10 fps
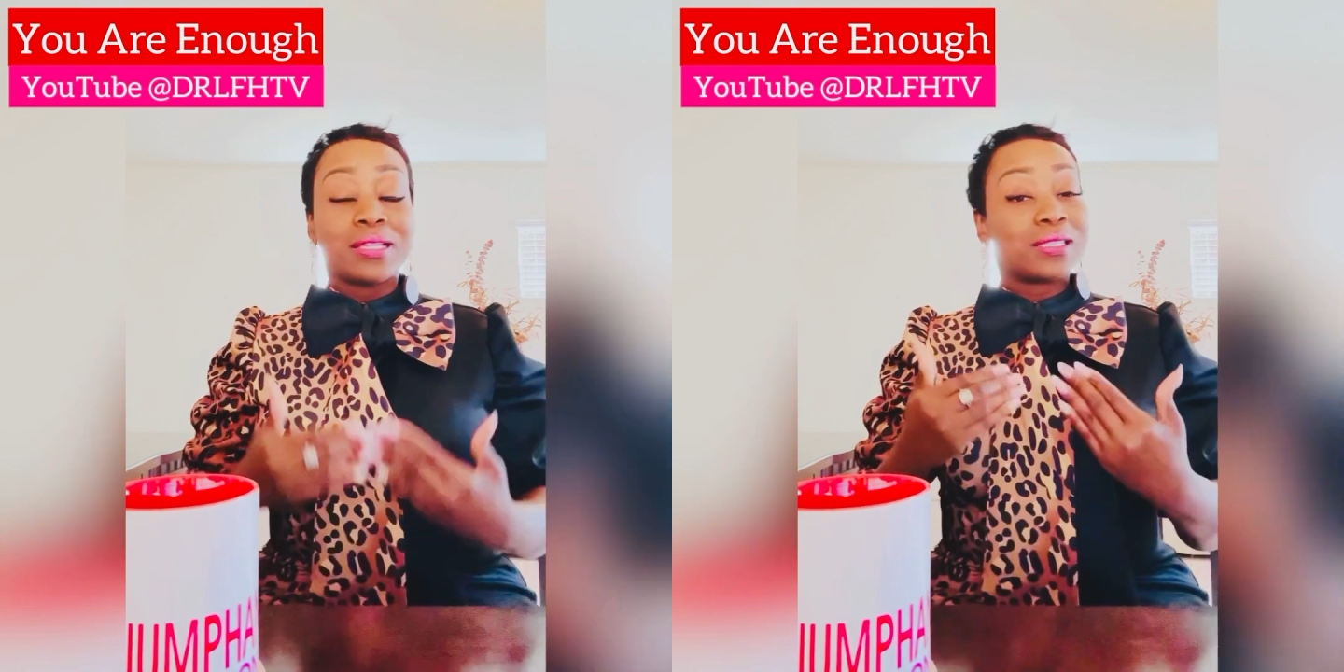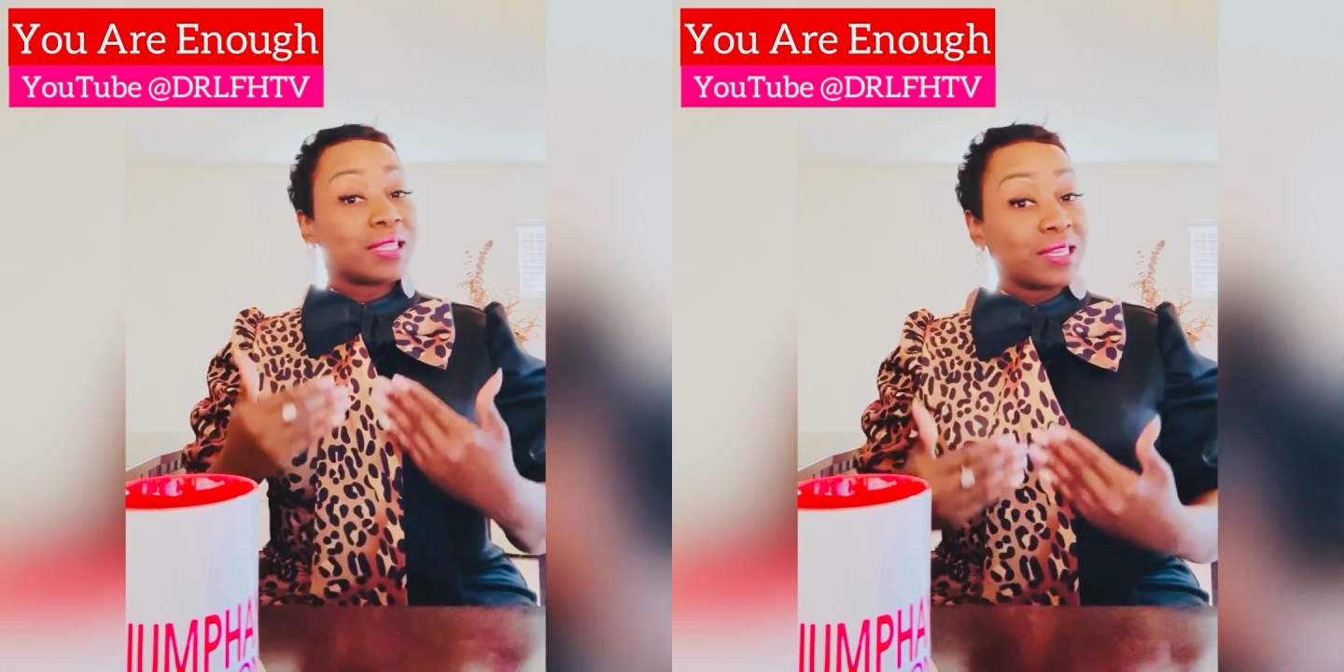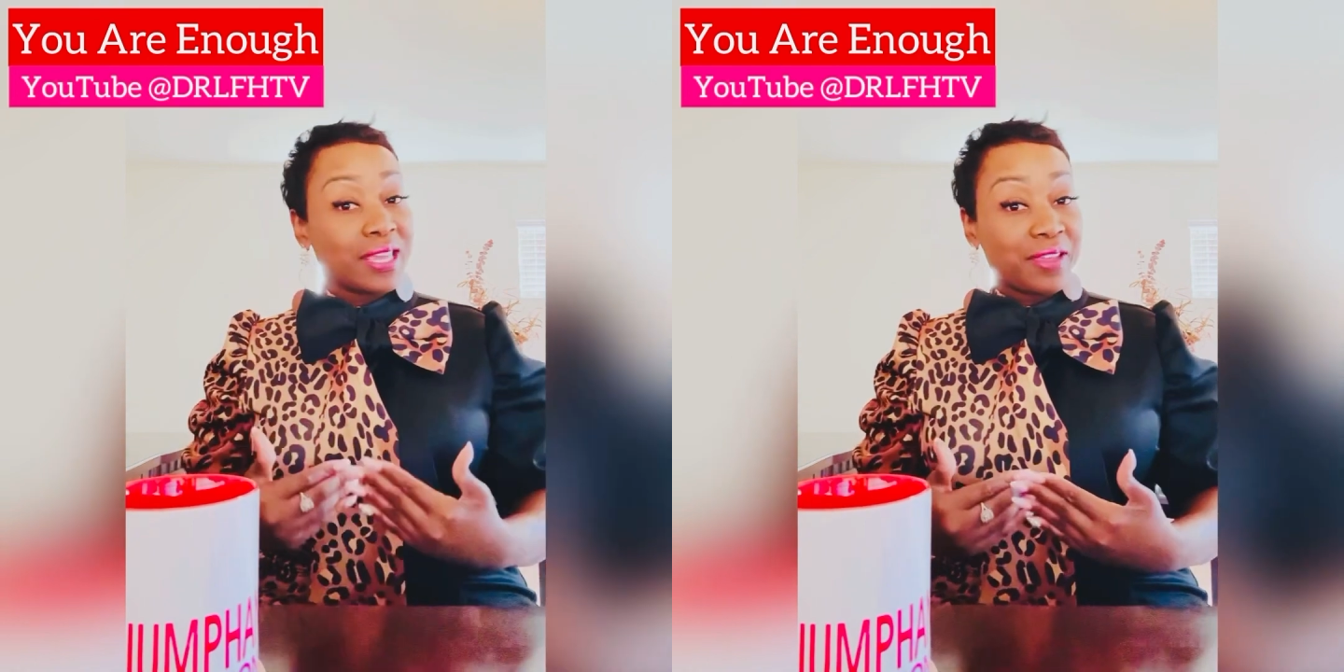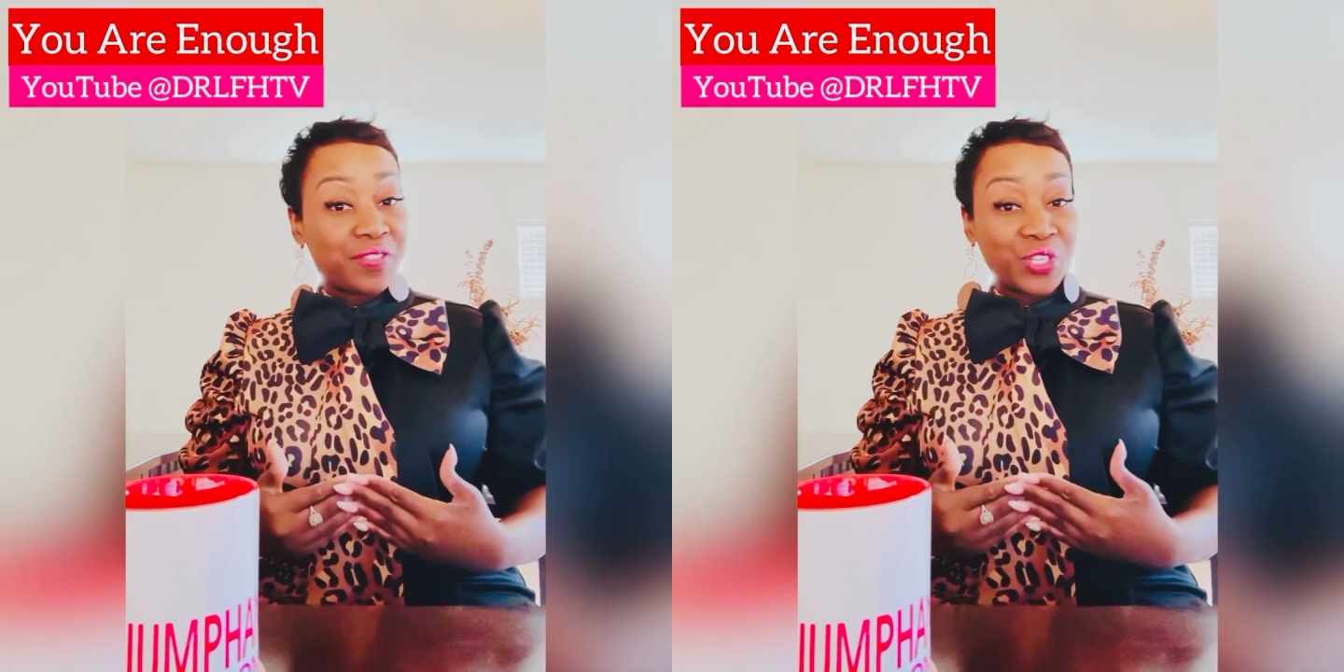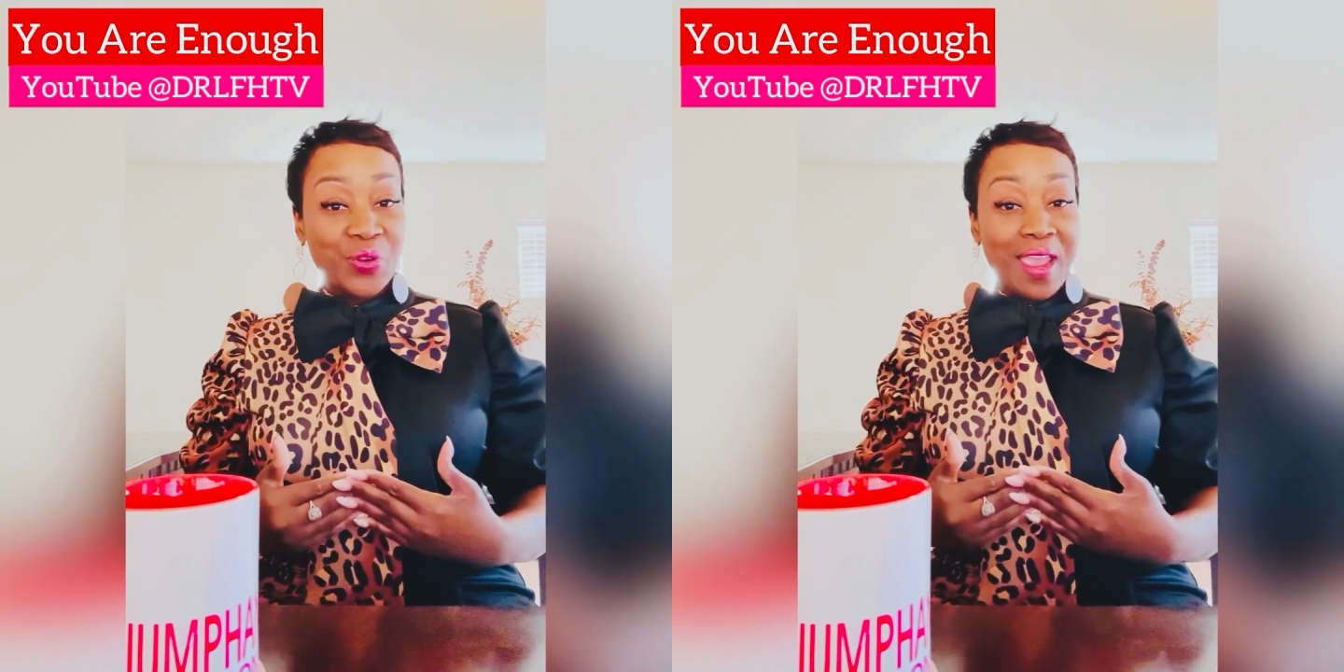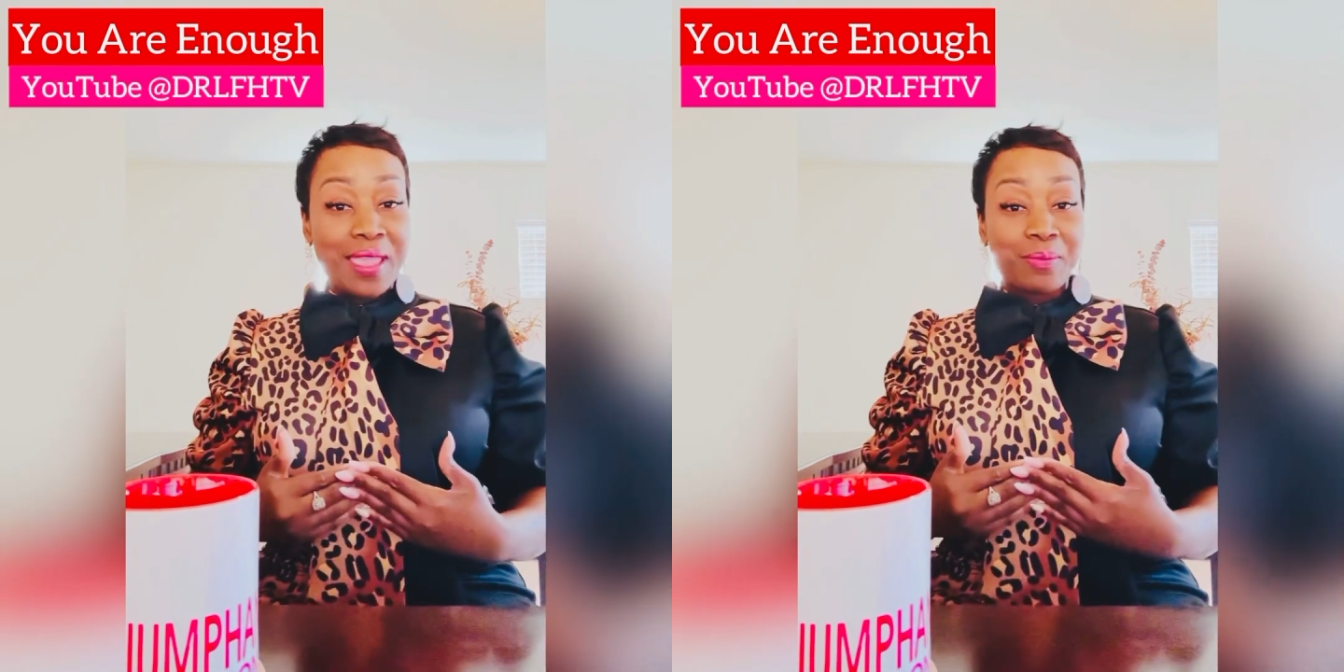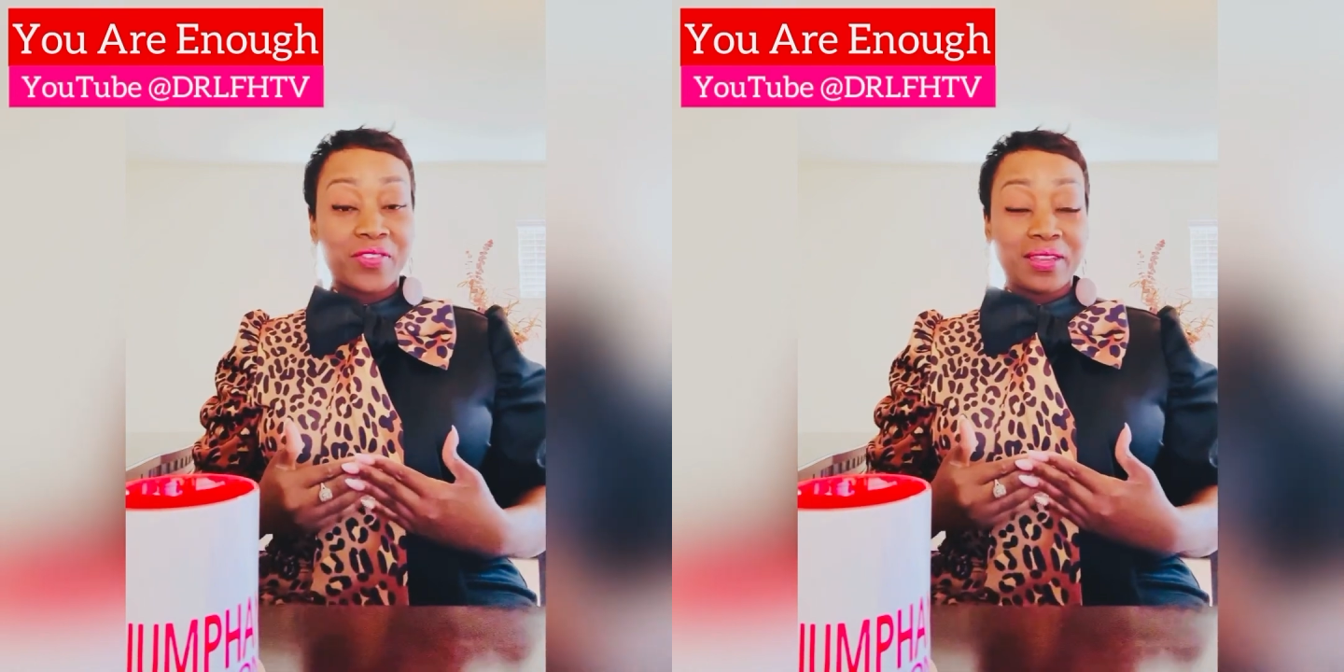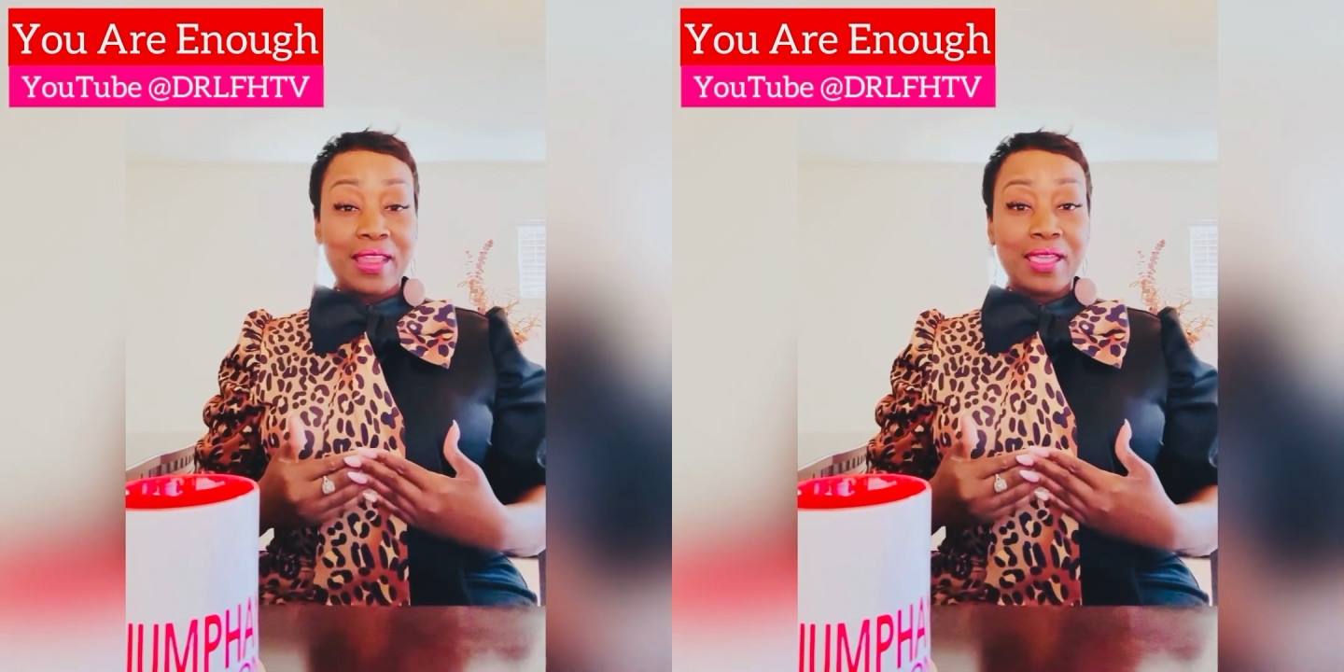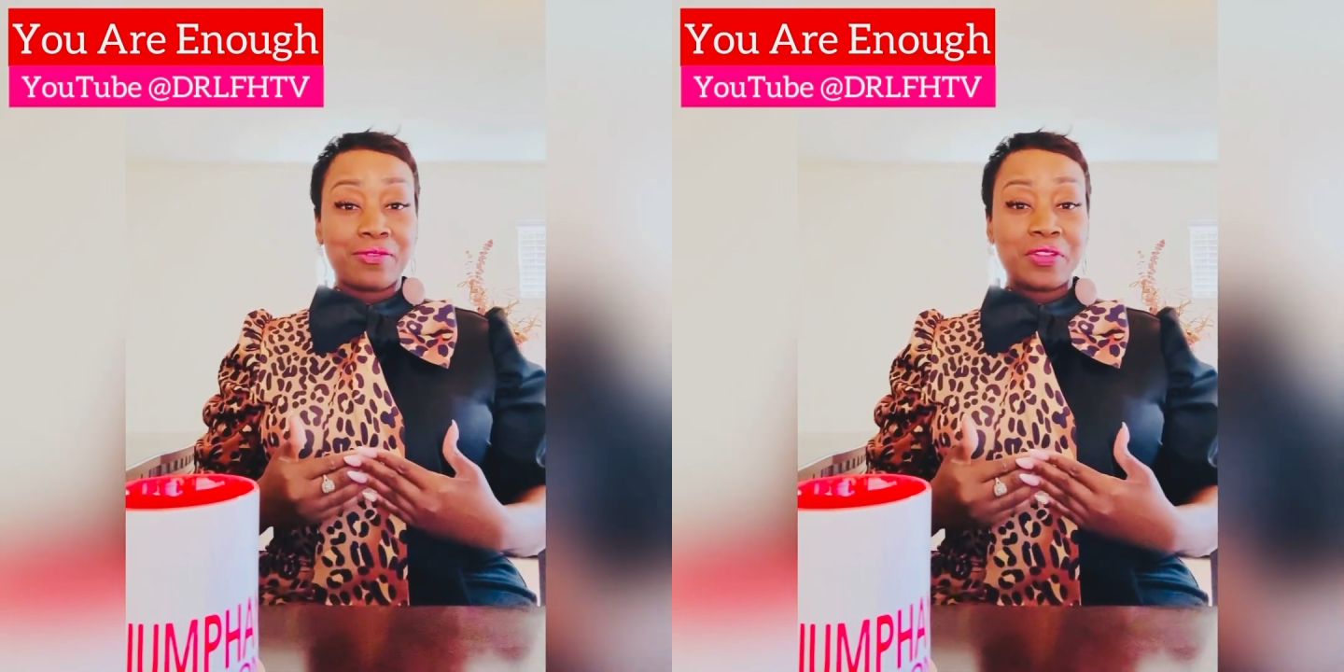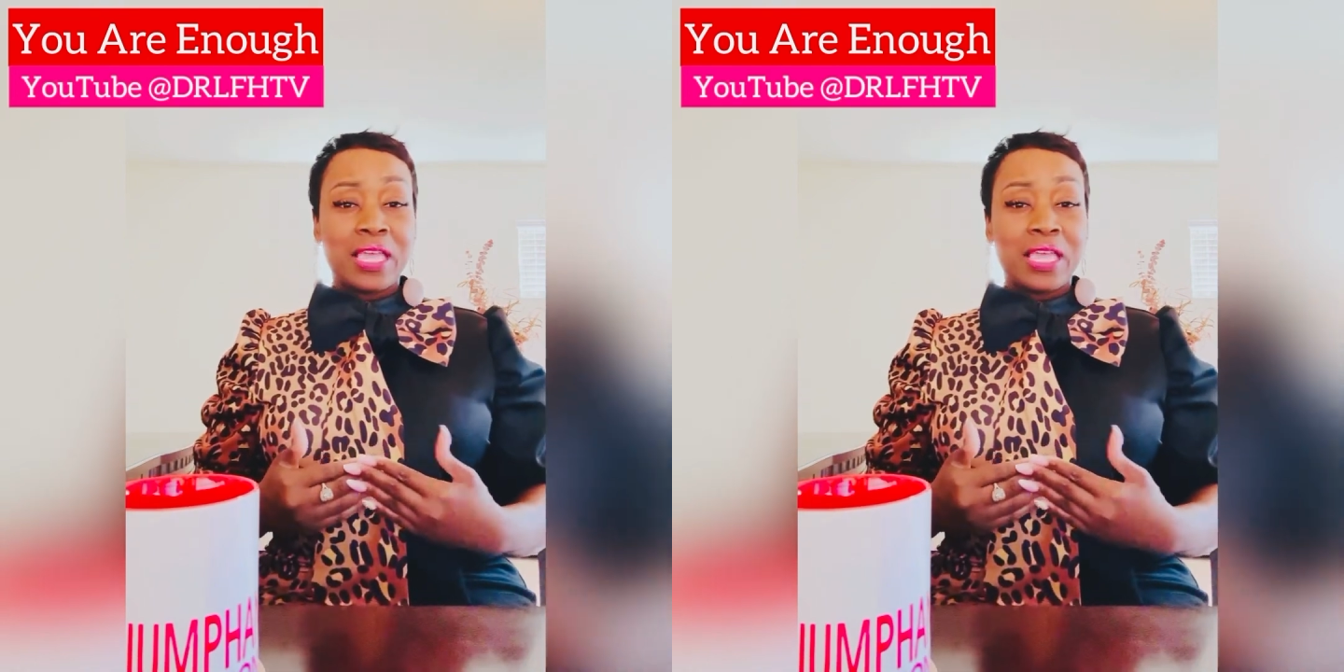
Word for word: to live the triumphant life.